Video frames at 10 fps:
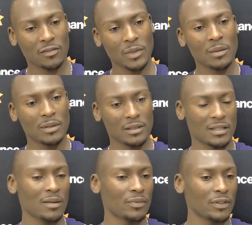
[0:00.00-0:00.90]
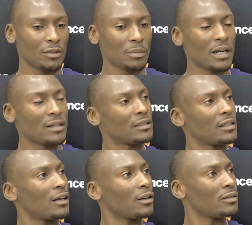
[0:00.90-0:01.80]
Maybe it's something you might
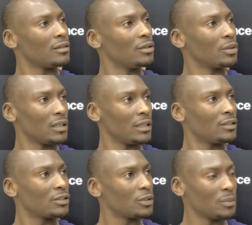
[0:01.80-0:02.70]
start looking into.